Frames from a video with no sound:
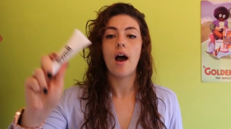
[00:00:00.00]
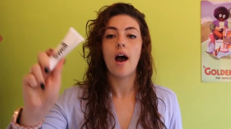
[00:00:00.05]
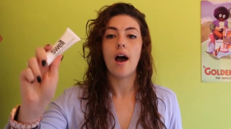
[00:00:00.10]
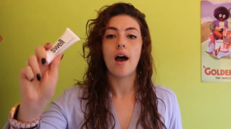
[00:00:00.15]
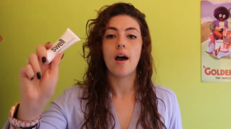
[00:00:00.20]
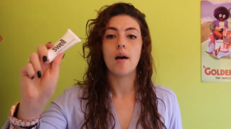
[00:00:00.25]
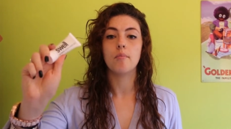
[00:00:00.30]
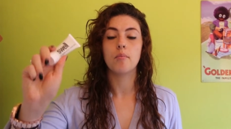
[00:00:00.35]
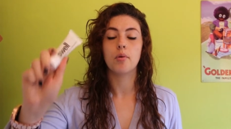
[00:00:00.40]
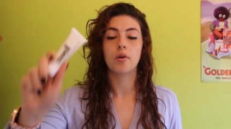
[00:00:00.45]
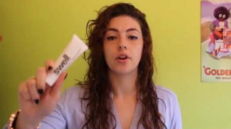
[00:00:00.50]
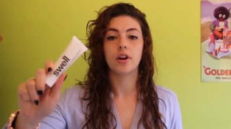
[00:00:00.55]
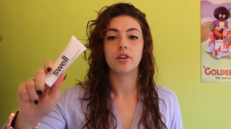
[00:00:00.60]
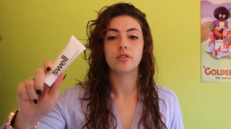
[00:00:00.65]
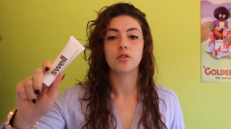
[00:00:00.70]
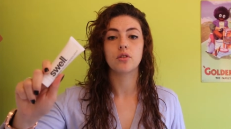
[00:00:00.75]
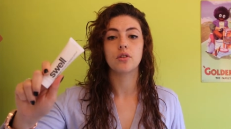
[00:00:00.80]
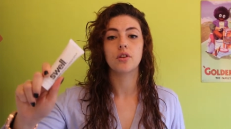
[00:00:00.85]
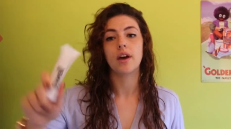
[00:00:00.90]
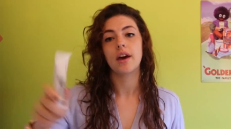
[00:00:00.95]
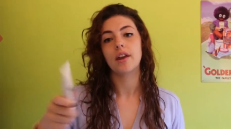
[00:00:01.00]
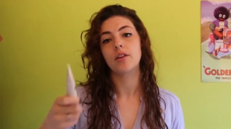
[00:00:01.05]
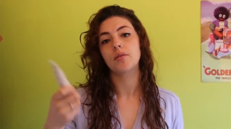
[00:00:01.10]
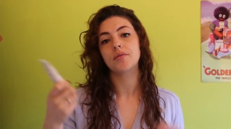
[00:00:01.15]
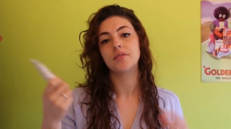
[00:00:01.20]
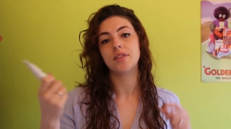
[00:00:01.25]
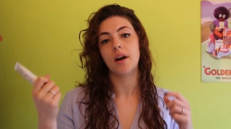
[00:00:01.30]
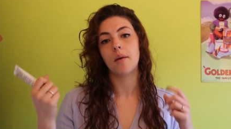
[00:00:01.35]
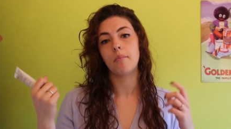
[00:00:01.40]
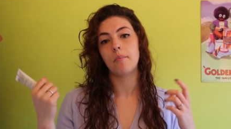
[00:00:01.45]
product on, and
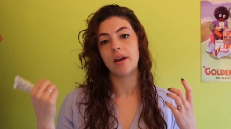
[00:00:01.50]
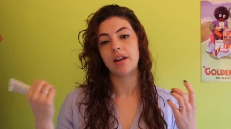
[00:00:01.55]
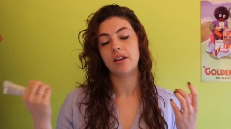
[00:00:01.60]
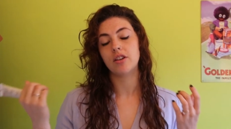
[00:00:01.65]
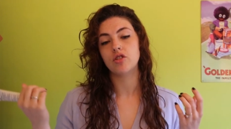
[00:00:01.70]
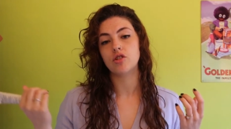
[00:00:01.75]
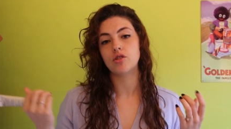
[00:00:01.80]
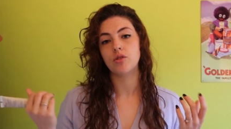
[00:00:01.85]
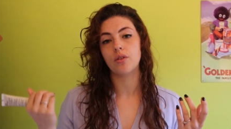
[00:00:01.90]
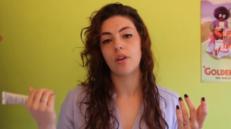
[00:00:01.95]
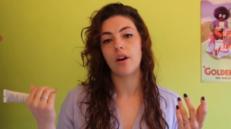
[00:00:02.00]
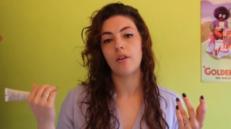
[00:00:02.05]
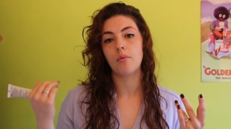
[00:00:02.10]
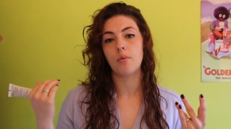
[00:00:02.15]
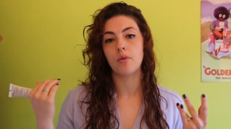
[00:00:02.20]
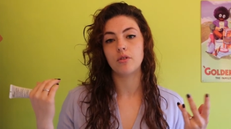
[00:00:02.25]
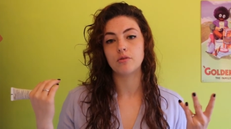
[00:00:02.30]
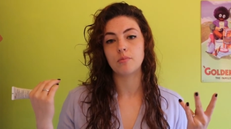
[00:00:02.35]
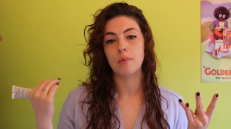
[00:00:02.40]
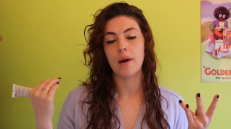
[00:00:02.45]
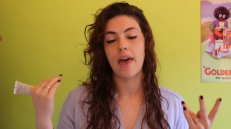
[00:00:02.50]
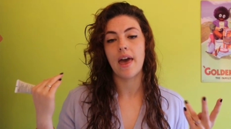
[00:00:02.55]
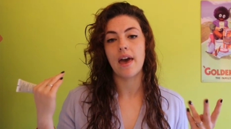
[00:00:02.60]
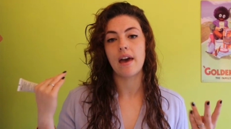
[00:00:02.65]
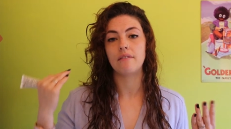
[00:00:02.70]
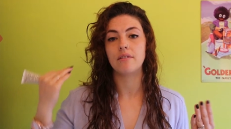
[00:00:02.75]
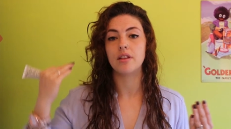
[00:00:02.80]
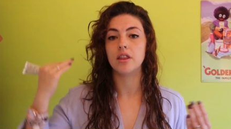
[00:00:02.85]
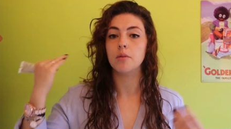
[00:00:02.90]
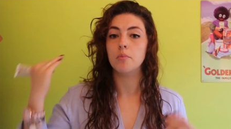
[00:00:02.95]
obviously I'm making sure that I've washed my
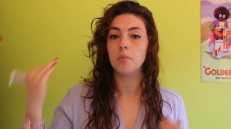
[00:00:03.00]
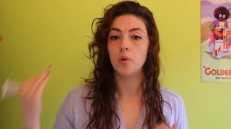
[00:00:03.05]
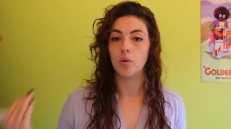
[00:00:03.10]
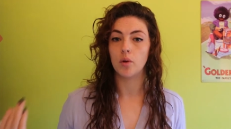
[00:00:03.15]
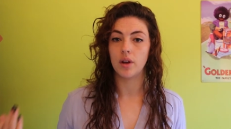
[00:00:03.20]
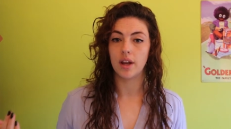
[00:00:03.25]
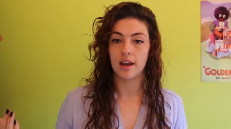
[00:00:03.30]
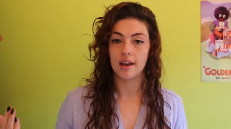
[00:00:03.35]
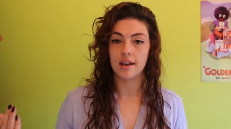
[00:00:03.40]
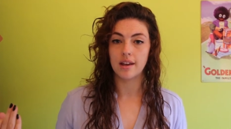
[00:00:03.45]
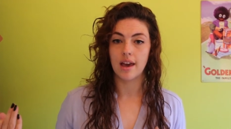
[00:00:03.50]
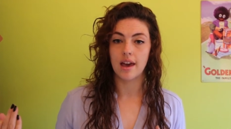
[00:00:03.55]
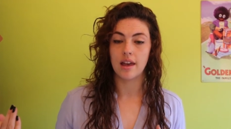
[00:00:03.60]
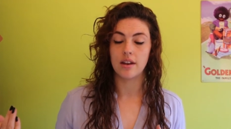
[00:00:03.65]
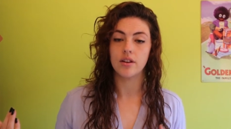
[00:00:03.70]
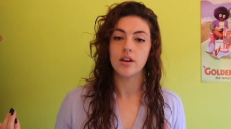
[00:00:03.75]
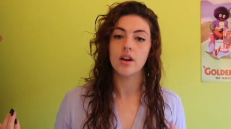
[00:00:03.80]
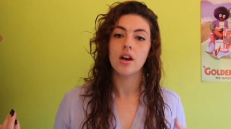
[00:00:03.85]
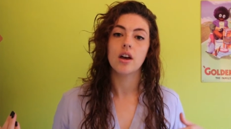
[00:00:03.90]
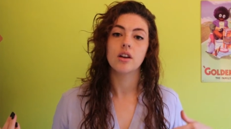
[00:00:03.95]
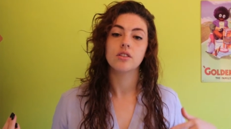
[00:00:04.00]
hair in the morning again,